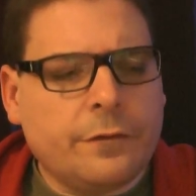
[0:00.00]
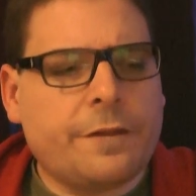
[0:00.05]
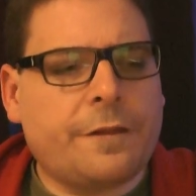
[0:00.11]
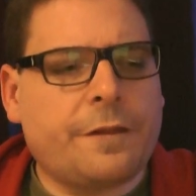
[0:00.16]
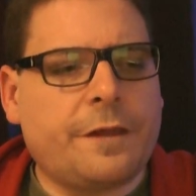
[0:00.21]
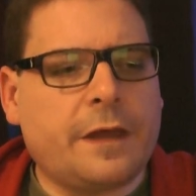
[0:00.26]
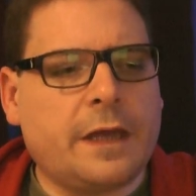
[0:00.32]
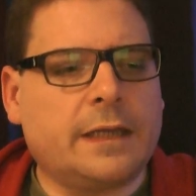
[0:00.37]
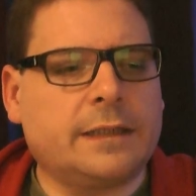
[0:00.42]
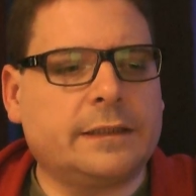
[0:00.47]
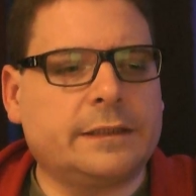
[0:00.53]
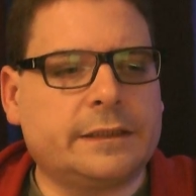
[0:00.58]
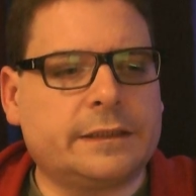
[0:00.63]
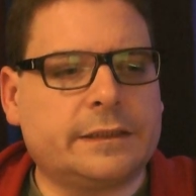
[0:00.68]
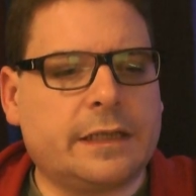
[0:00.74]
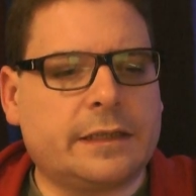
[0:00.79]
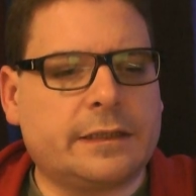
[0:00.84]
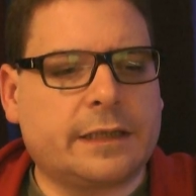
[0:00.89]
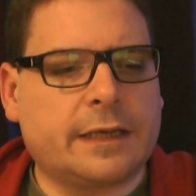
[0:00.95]

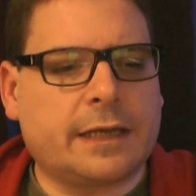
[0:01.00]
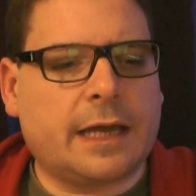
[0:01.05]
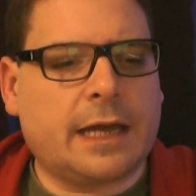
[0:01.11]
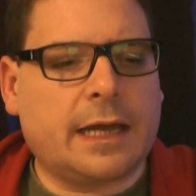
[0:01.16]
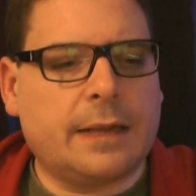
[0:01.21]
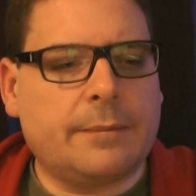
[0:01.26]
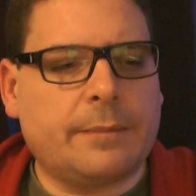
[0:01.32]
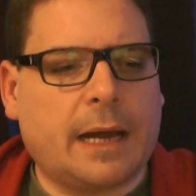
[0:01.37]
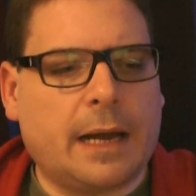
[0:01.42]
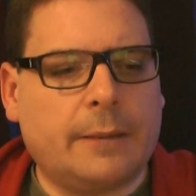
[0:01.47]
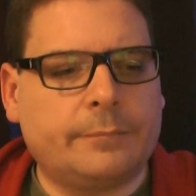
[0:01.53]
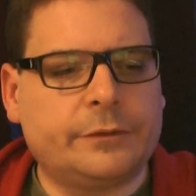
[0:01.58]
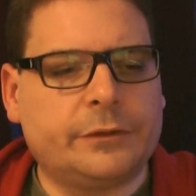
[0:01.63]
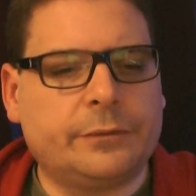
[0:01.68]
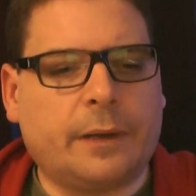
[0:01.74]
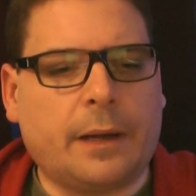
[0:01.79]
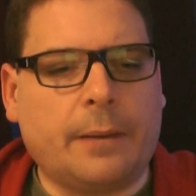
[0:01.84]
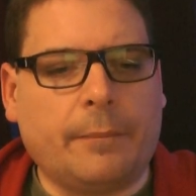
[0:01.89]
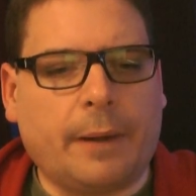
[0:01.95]
things that came up
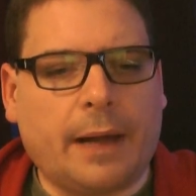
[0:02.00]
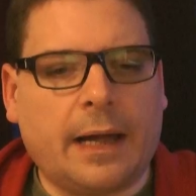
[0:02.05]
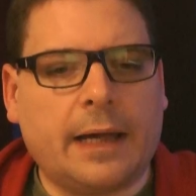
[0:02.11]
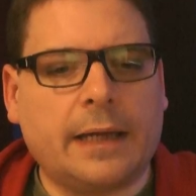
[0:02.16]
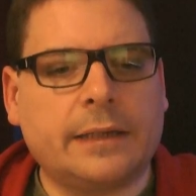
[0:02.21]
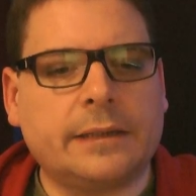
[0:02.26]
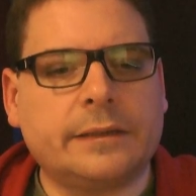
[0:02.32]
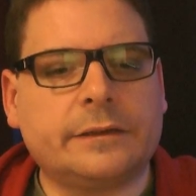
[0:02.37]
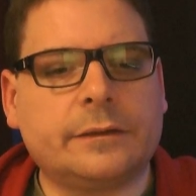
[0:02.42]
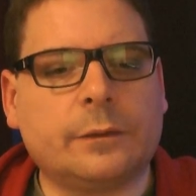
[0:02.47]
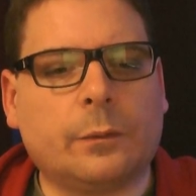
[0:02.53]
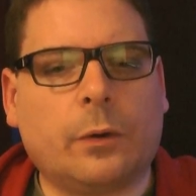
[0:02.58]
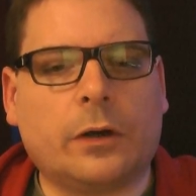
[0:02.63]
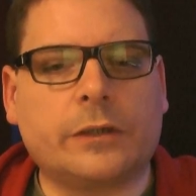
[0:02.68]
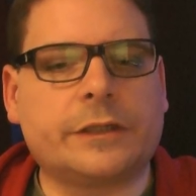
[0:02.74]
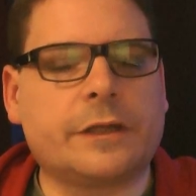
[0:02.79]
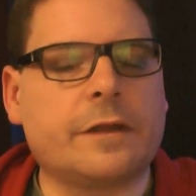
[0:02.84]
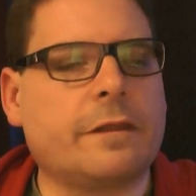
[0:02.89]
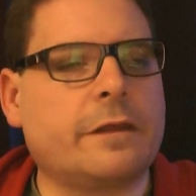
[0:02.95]
to my mind
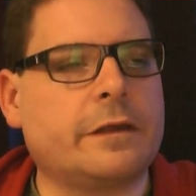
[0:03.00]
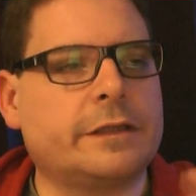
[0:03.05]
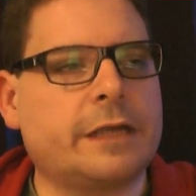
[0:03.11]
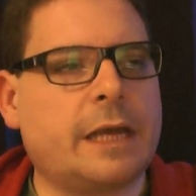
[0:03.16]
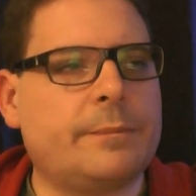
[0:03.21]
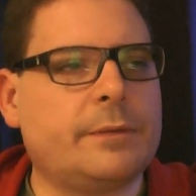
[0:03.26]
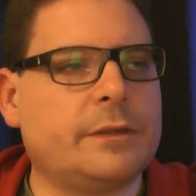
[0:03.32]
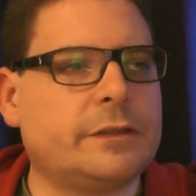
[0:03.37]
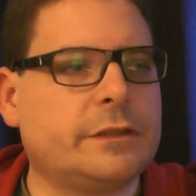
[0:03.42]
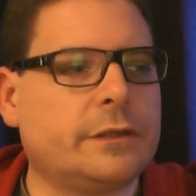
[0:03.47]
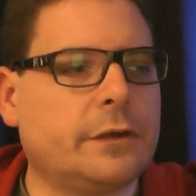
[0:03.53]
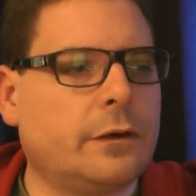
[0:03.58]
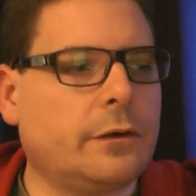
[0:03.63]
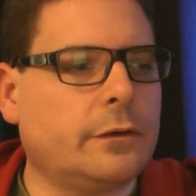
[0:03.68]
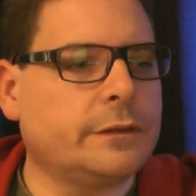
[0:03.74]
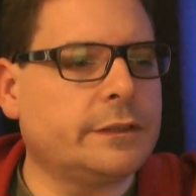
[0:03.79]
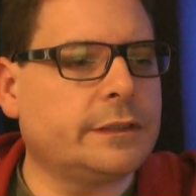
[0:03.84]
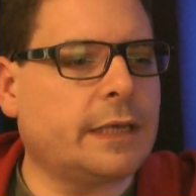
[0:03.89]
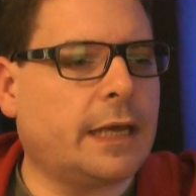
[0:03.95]
watching these
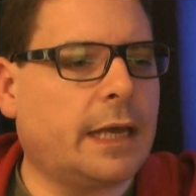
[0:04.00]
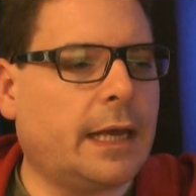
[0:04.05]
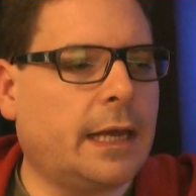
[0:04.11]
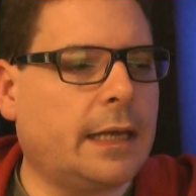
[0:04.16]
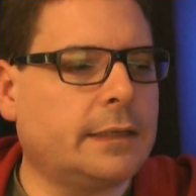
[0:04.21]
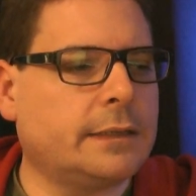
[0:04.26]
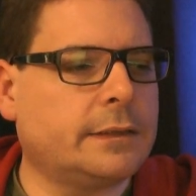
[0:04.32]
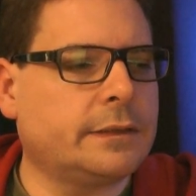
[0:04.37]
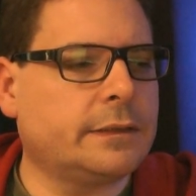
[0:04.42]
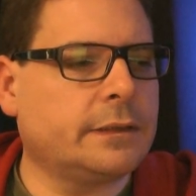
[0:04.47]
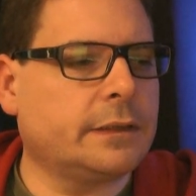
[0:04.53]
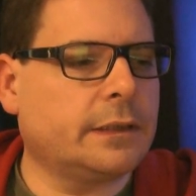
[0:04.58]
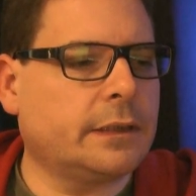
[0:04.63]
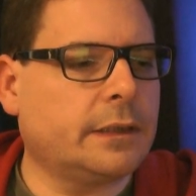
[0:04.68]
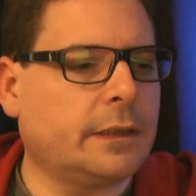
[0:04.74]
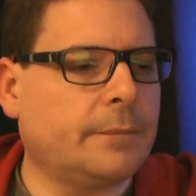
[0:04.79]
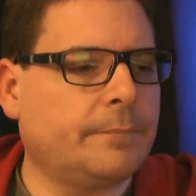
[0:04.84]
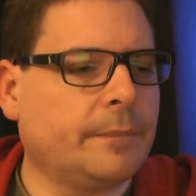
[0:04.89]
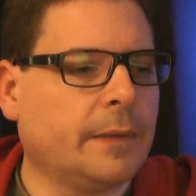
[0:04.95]
episodes, and
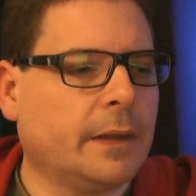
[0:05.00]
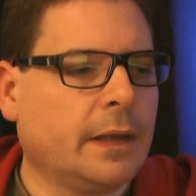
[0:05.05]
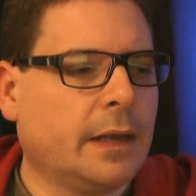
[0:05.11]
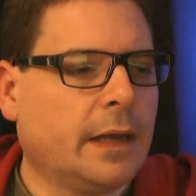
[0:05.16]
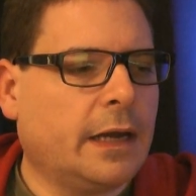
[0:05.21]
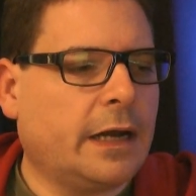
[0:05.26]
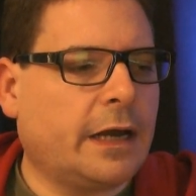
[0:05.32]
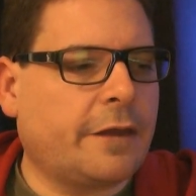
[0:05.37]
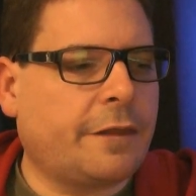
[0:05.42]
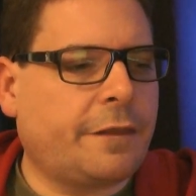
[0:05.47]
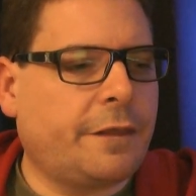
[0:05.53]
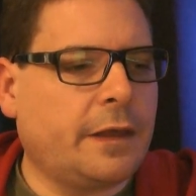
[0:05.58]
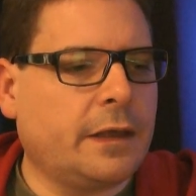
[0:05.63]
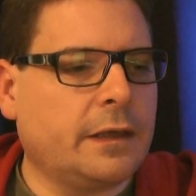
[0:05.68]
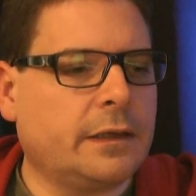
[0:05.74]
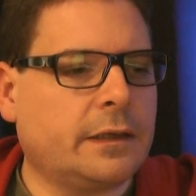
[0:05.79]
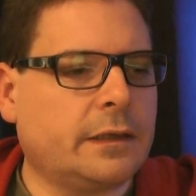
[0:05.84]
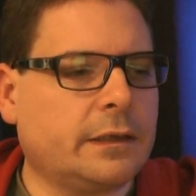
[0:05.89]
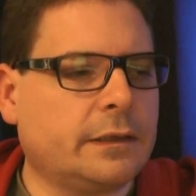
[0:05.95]
I
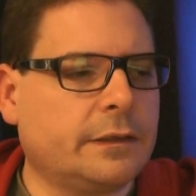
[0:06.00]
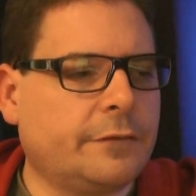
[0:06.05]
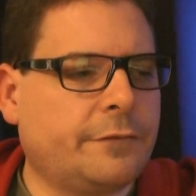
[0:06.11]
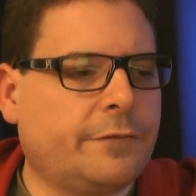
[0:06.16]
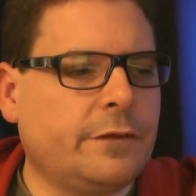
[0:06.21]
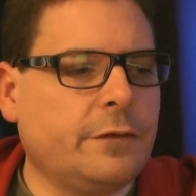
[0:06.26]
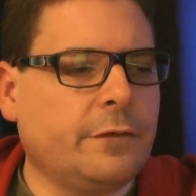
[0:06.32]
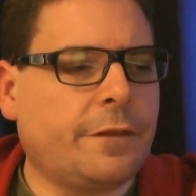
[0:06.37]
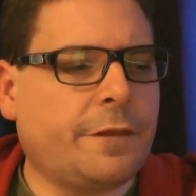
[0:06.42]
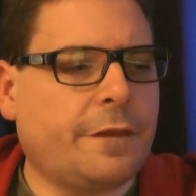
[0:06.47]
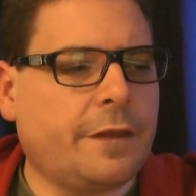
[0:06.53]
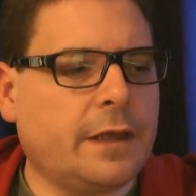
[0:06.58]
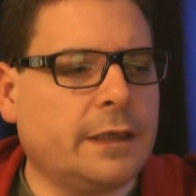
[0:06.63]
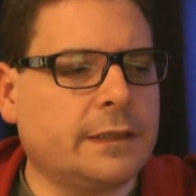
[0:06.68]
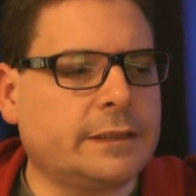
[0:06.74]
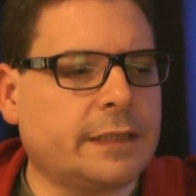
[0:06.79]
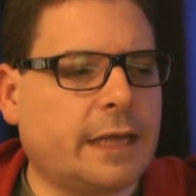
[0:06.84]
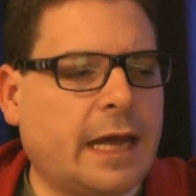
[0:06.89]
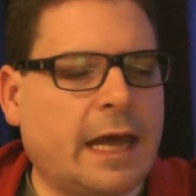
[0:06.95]
think a few
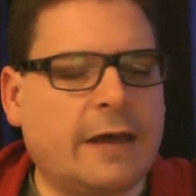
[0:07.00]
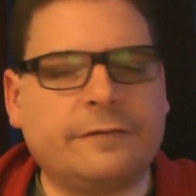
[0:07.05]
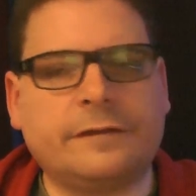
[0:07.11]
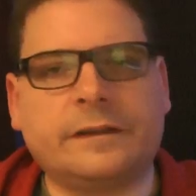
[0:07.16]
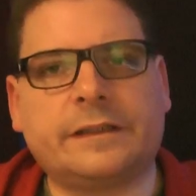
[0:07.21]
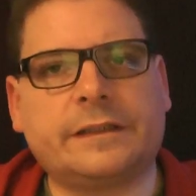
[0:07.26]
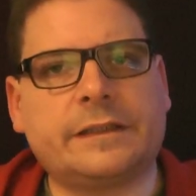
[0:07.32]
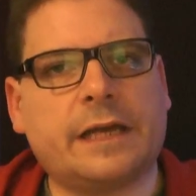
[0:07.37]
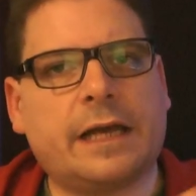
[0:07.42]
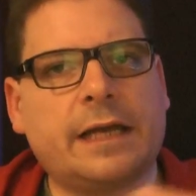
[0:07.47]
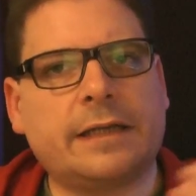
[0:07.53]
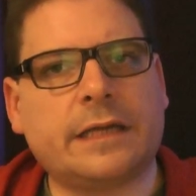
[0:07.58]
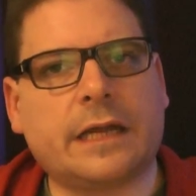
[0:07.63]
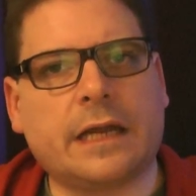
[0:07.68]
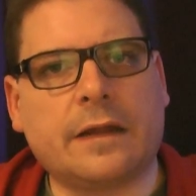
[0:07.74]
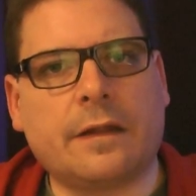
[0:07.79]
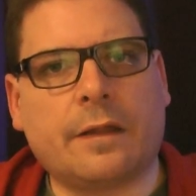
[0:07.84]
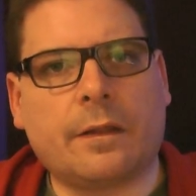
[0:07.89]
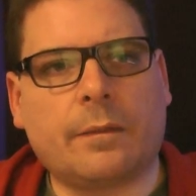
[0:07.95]
things I haven't said
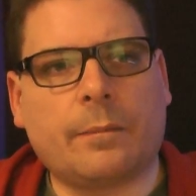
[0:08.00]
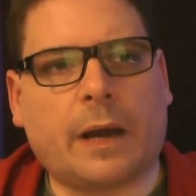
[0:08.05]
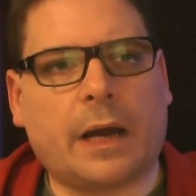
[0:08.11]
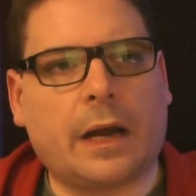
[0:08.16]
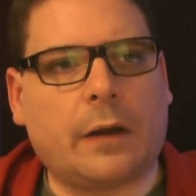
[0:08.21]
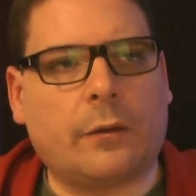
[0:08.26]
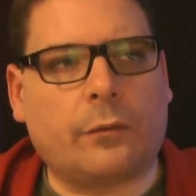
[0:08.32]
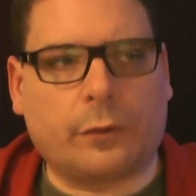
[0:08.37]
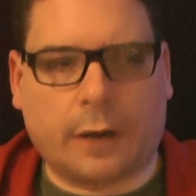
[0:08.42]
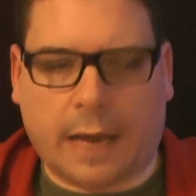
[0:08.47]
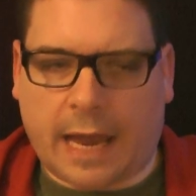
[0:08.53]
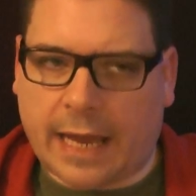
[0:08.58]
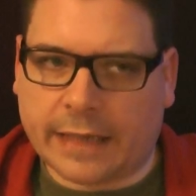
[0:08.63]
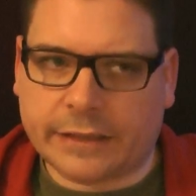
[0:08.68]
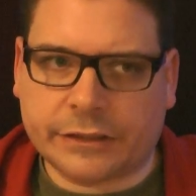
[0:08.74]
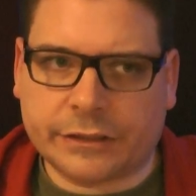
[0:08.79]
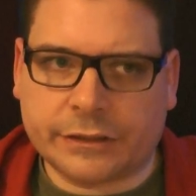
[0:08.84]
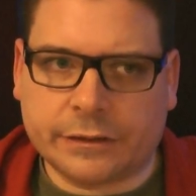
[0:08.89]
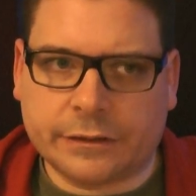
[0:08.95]
in my
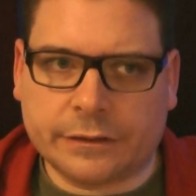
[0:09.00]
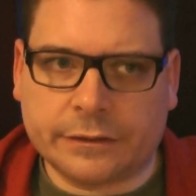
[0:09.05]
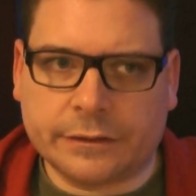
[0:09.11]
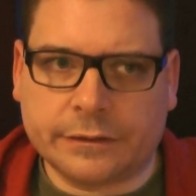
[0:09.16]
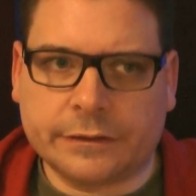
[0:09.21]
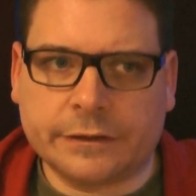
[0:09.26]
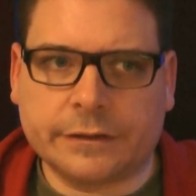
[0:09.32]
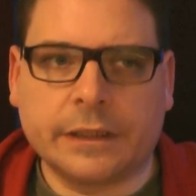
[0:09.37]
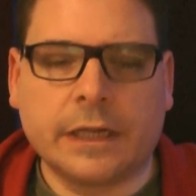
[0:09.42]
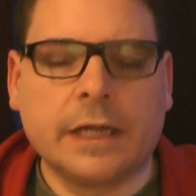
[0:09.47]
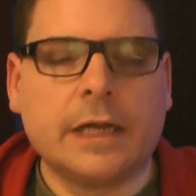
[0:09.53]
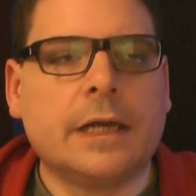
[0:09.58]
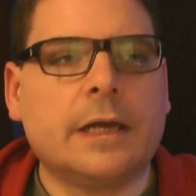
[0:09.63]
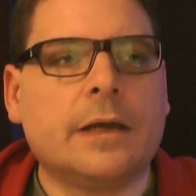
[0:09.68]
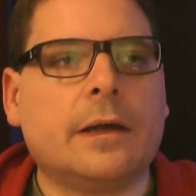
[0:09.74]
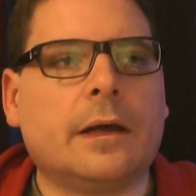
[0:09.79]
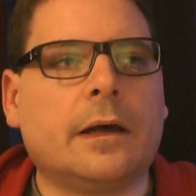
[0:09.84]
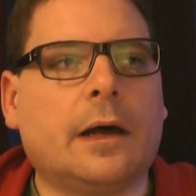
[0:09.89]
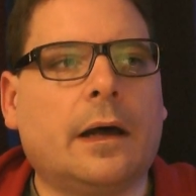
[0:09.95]
reactions,
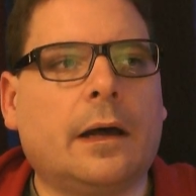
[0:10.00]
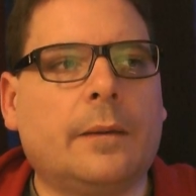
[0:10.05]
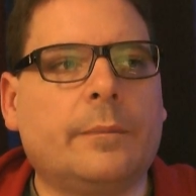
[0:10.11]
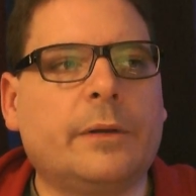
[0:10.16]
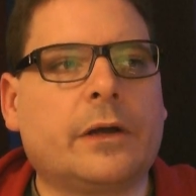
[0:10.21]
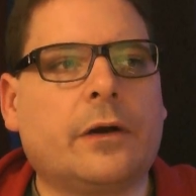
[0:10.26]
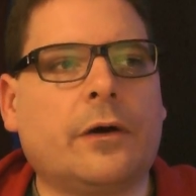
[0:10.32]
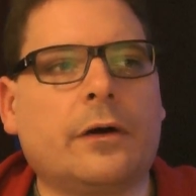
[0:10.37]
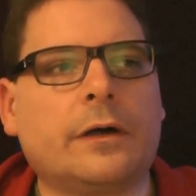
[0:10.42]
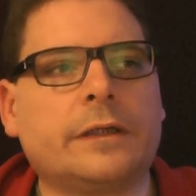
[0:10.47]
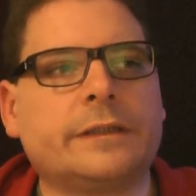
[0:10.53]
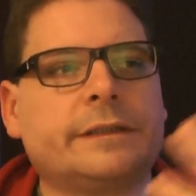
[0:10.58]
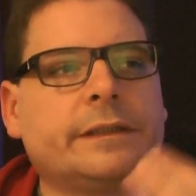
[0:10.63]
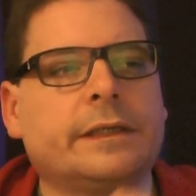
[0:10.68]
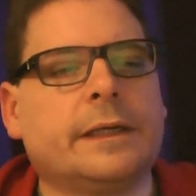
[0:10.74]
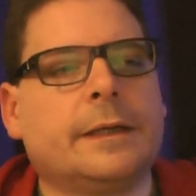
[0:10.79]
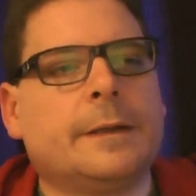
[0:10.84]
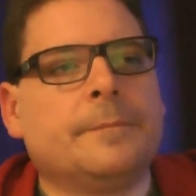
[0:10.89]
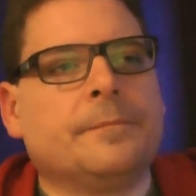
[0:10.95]

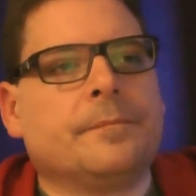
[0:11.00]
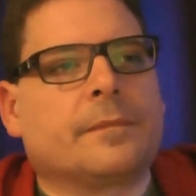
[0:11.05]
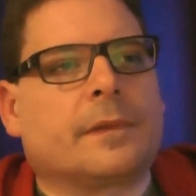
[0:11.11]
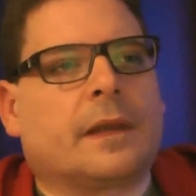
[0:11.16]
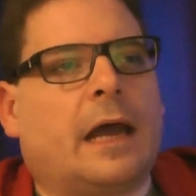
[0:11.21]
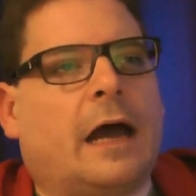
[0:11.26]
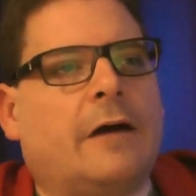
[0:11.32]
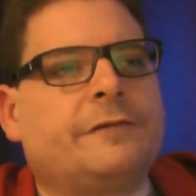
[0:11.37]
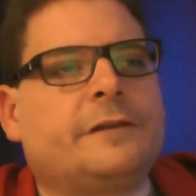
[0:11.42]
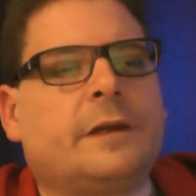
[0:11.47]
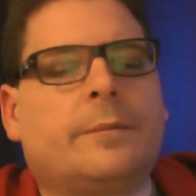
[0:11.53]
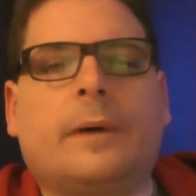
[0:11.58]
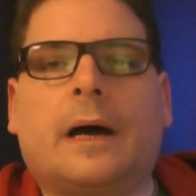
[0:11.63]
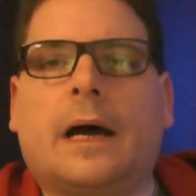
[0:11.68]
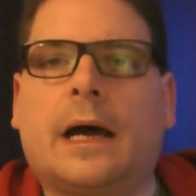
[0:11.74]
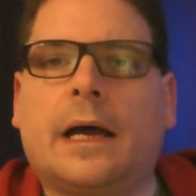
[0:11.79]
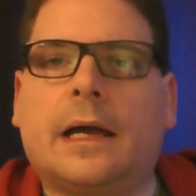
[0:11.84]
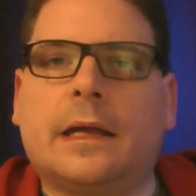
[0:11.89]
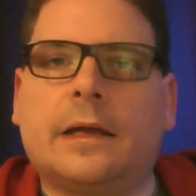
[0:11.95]
because after
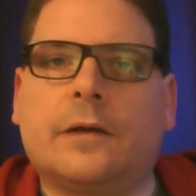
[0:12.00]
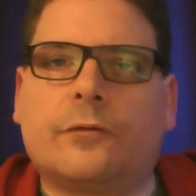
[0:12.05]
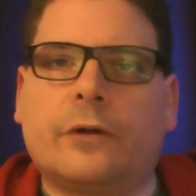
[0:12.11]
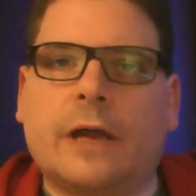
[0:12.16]
my